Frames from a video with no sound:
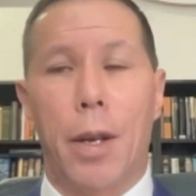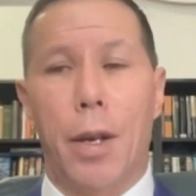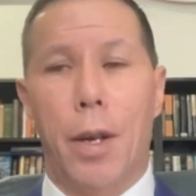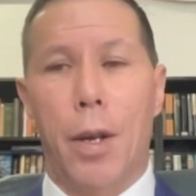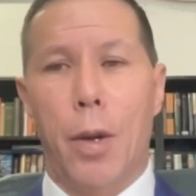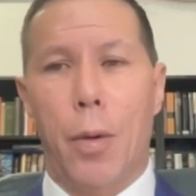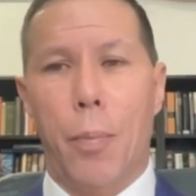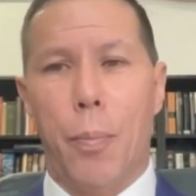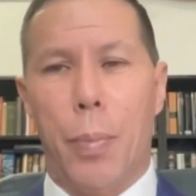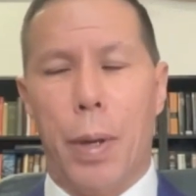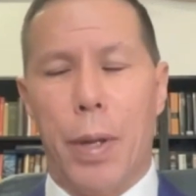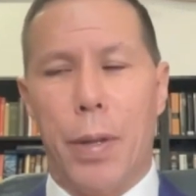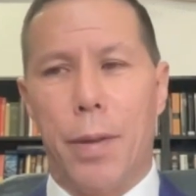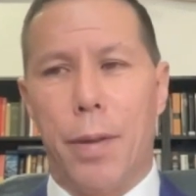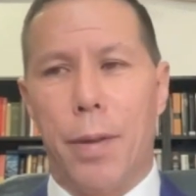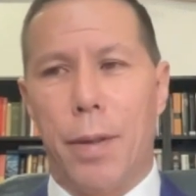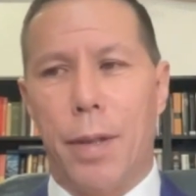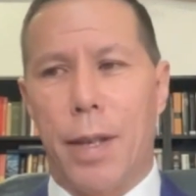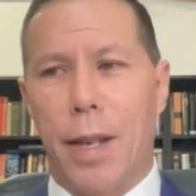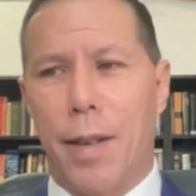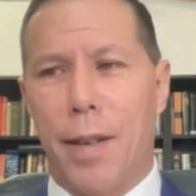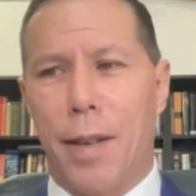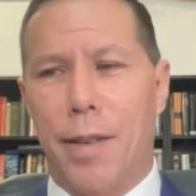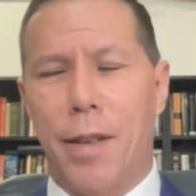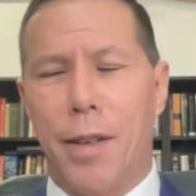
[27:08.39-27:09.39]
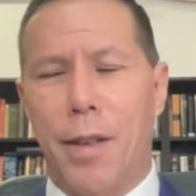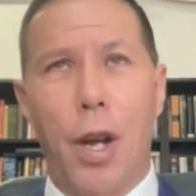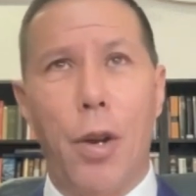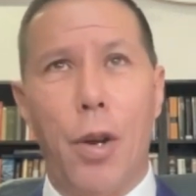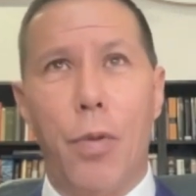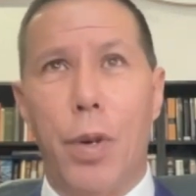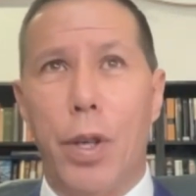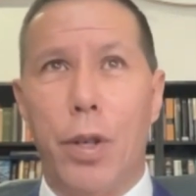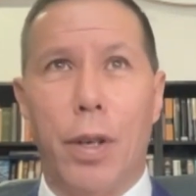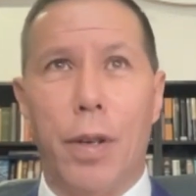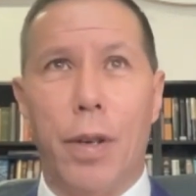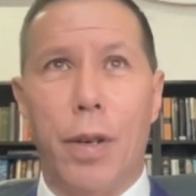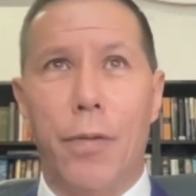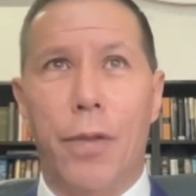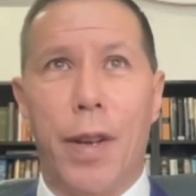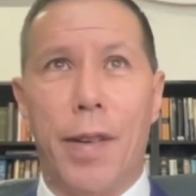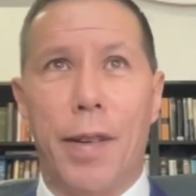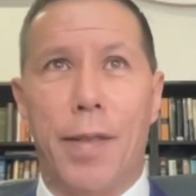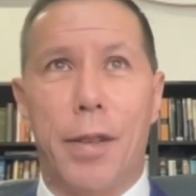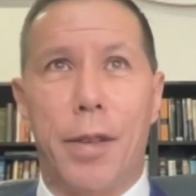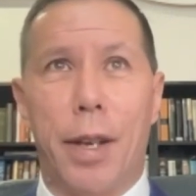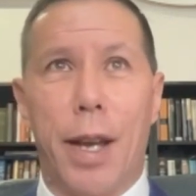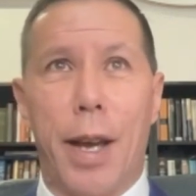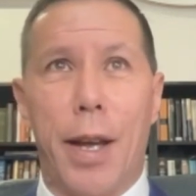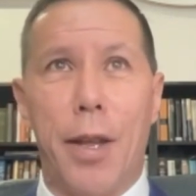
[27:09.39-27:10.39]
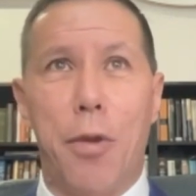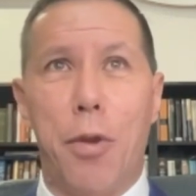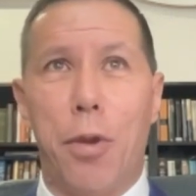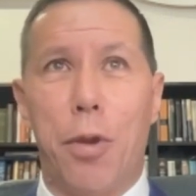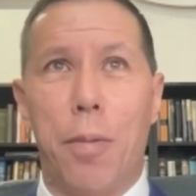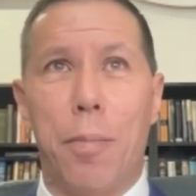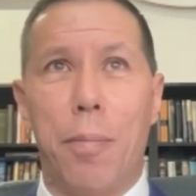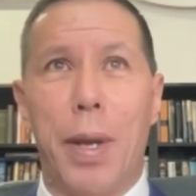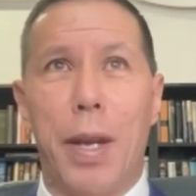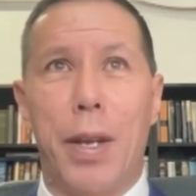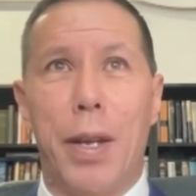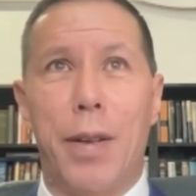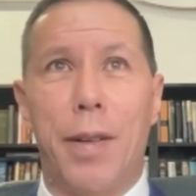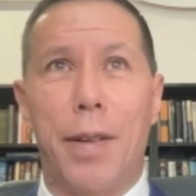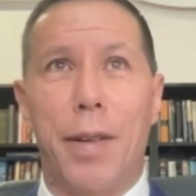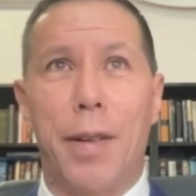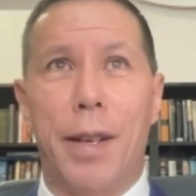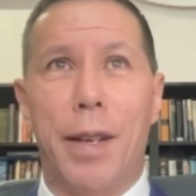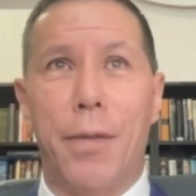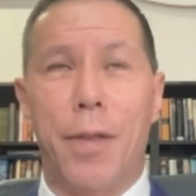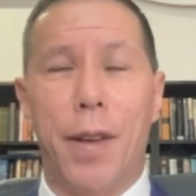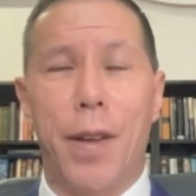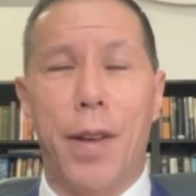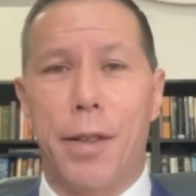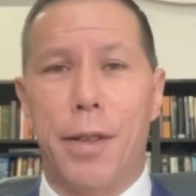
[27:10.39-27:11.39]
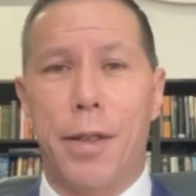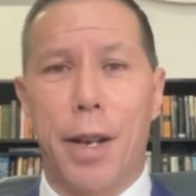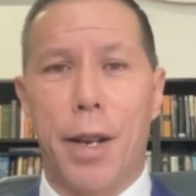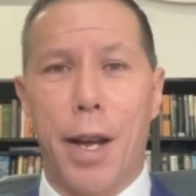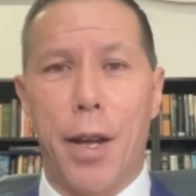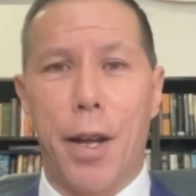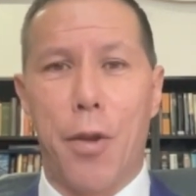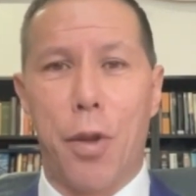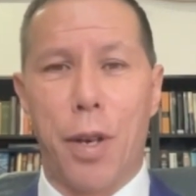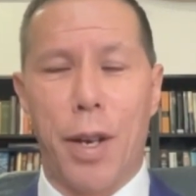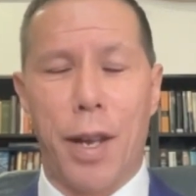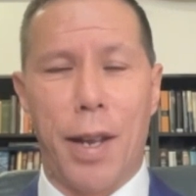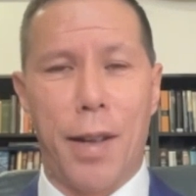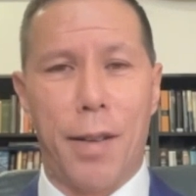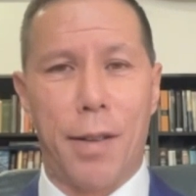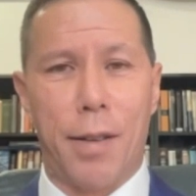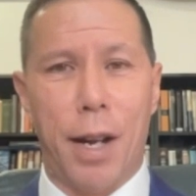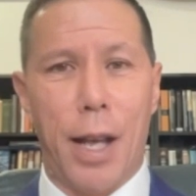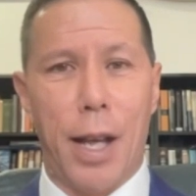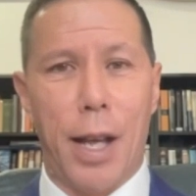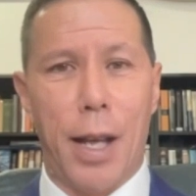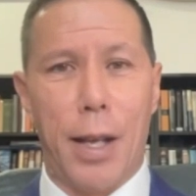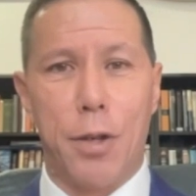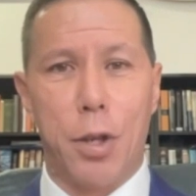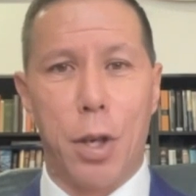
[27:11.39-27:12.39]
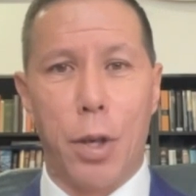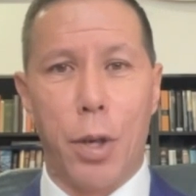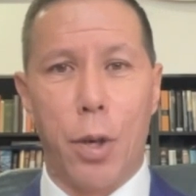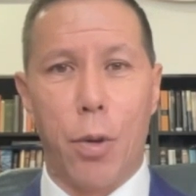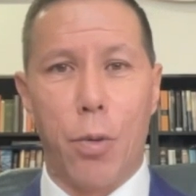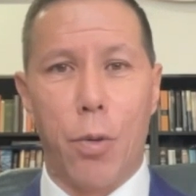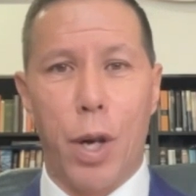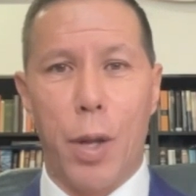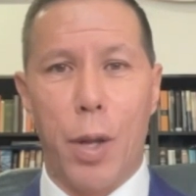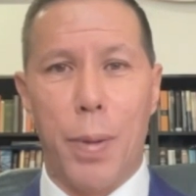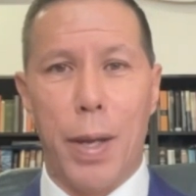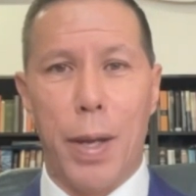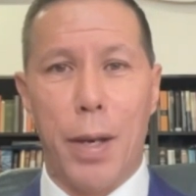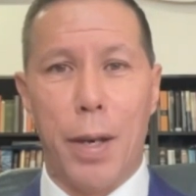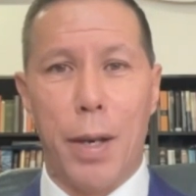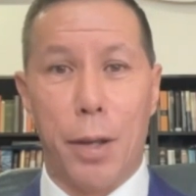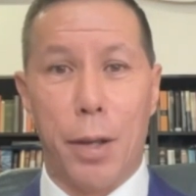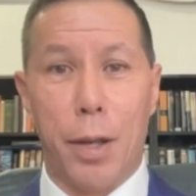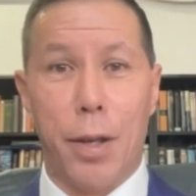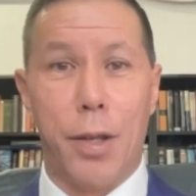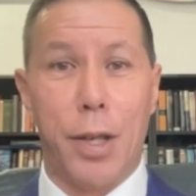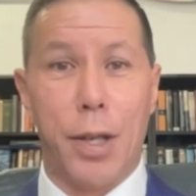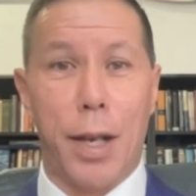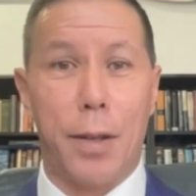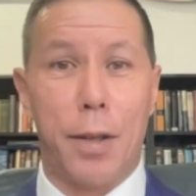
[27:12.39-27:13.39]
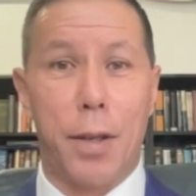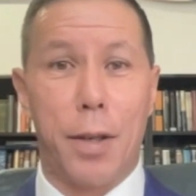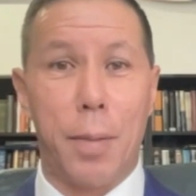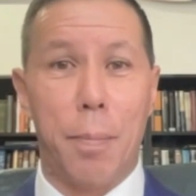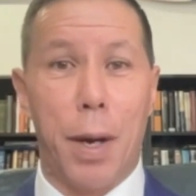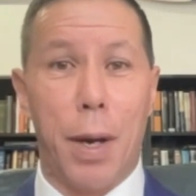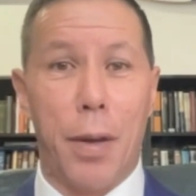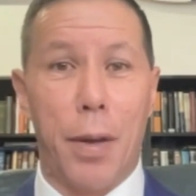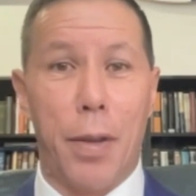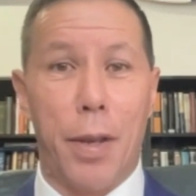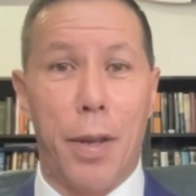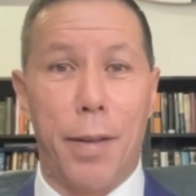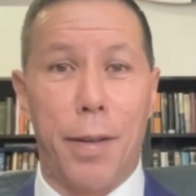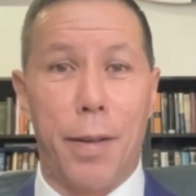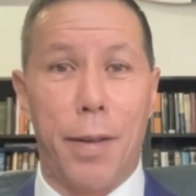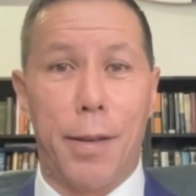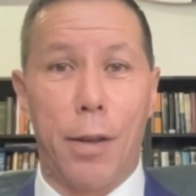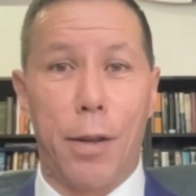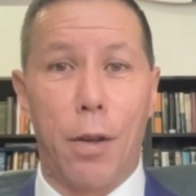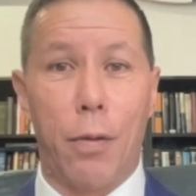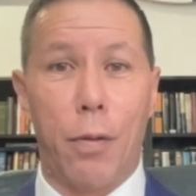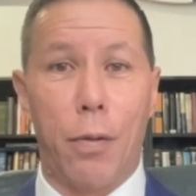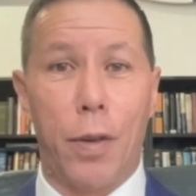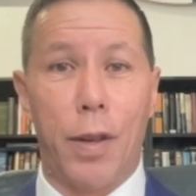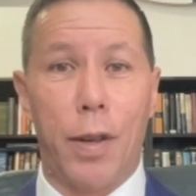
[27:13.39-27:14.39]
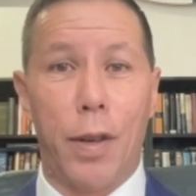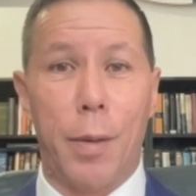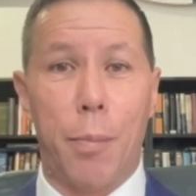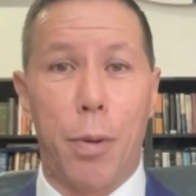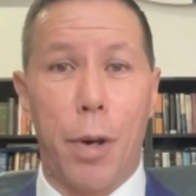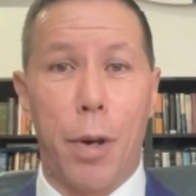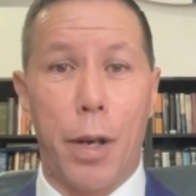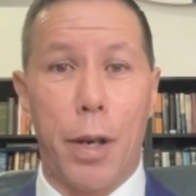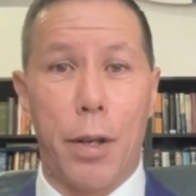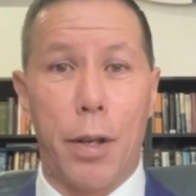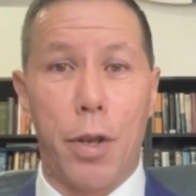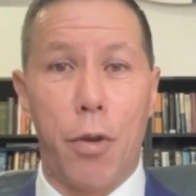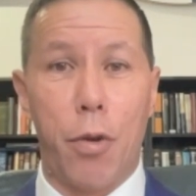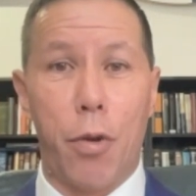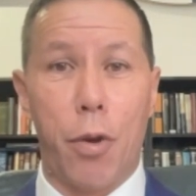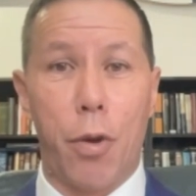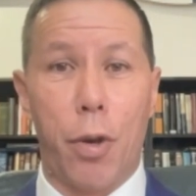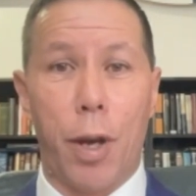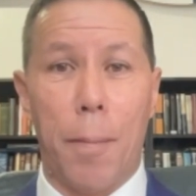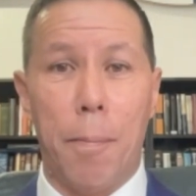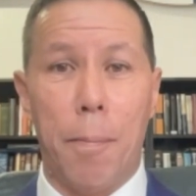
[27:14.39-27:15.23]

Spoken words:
but there's no real investigation because the investigation has largely already been conducted by the insolvency practitioner,